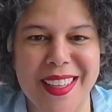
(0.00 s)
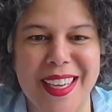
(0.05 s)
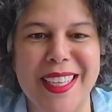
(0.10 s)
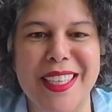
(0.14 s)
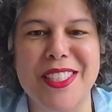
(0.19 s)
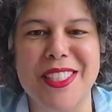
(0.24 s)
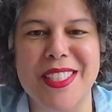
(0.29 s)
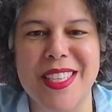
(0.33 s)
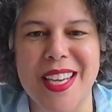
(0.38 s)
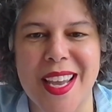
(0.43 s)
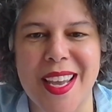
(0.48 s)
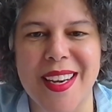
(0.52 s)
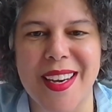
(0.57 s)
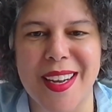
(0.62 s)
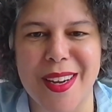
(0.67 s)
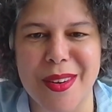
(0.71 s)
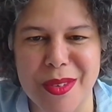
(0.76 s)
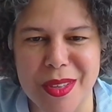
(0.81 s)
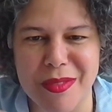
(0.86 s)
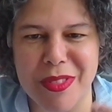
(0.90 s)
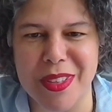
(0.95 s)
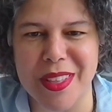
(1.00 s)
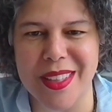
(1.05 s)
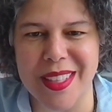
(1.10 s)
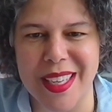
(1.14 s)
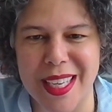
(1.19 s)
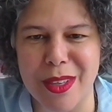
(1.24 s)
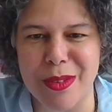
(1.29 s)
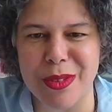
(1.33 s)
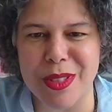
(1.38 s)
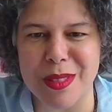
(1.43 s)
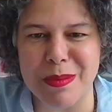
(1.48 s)
Like a 10, I would feel
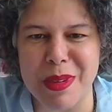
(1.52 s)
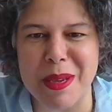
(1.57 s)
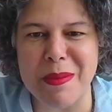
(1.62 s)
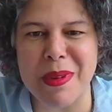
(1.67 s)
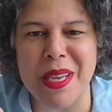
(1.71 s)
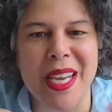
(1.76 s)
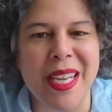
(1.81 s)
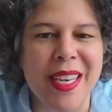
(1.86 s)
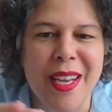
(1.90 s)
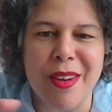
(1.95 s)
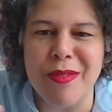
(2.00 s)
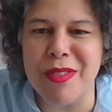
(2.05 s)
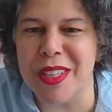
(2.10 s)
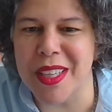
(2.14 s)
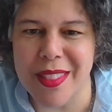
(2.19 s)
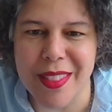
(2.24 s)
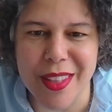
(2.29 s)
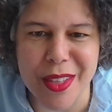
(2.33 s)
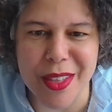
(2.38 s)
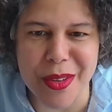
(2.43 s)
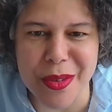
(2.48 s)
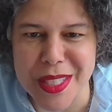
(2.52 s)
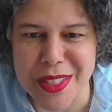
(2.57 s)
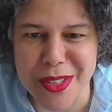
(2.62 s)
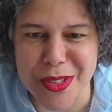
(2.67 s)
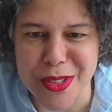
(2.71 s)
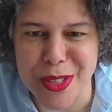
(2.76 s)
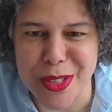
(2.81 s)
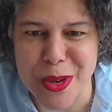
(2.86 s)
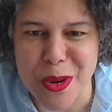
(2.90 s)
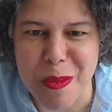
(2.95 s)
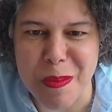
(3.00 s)
like was maybe I never got the
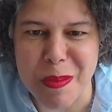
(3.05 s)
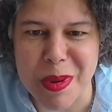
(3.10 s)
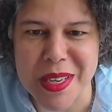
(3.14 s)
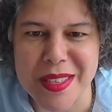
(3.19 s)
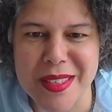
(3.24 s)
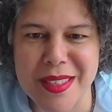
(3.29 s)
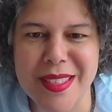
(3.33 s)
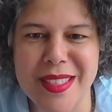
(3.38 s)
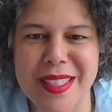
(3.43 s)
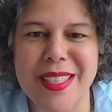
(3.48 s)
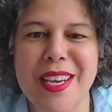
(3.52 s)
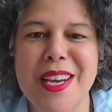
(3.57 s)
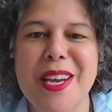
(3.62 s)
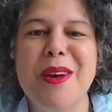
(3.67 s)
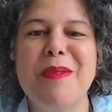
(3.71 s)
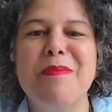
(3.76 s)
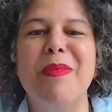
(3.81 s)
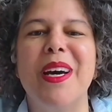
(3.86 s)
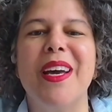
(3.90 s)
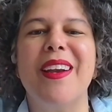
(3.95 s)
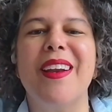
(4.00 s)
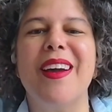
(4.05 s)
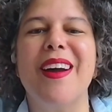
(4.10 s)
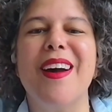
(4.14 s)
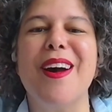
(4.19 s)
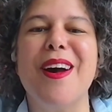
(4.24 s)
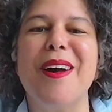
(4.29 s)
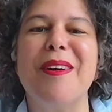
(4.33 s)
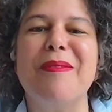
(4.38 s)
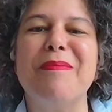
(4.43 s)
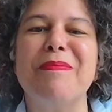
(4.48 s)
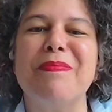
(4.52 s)
oysters opened. But
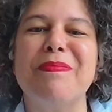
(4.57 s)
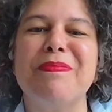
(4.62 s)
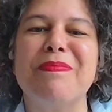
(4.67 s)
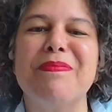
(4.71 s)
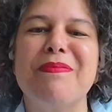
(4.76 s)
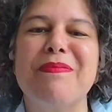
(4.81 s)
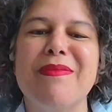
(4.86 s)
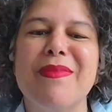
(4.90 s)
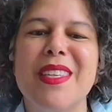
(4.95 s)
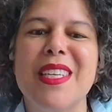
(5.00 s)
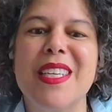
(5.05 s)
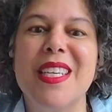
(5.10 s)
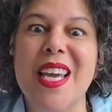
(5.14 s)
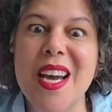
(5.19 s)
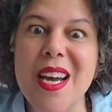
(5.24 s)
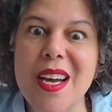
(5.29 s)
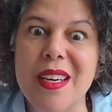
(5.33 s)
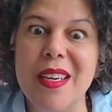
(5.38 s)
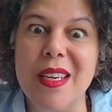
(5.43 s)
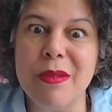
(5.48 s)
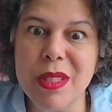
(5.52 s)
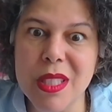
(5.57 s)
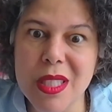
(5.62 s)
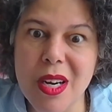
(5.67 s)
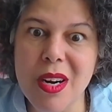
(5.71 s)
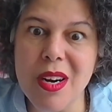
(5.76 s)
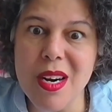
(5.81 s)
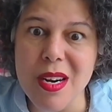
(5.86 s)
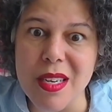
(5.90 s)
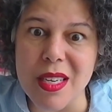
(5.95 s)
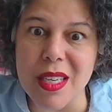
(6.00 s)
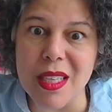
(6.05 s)
it was
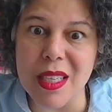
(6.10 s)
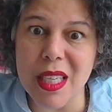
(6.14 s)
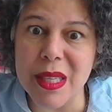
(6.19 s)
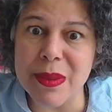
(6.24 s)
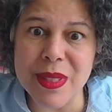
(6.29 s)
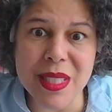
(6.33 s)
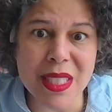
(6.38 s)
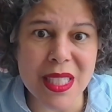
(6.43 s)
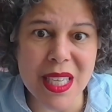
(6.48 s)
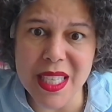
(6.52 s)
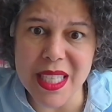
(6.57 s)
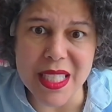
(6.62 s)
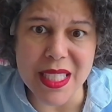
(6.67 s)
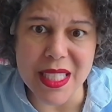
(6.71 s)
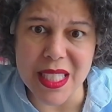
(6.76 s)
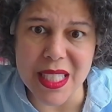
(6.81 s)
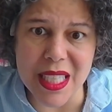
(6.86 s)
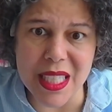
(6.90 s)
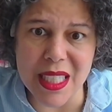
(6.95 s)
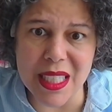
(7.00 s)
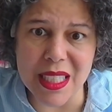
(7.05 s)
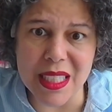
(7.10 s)
hard. It was not easy.